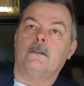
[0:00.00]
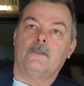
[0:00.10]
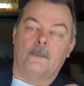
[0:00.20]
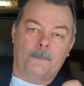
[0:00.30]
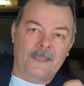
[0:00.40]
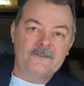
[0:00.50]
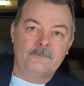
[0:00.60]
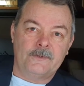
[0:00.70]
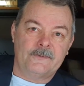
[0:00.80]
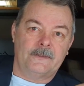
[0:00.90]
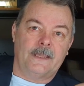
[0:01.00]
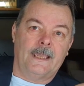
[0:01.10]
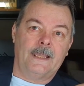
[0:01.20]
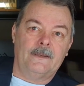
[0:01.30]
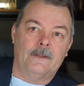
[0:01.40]
The pastries that they
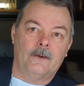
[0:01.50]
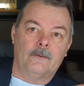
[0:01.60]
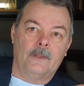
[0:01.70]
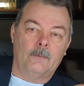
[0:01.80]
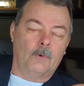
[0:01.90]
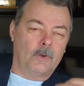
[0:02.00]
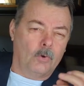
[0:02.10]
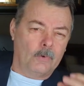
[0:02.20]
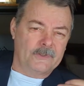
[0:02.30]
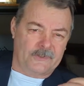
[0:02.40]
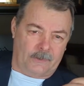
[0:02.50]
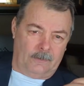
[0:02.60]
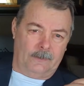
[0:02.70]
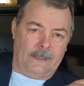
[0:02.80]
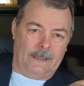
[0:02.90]
had in there, they were gorgeous to
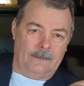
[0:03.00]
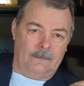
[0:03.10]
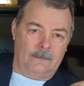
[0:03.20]
look at.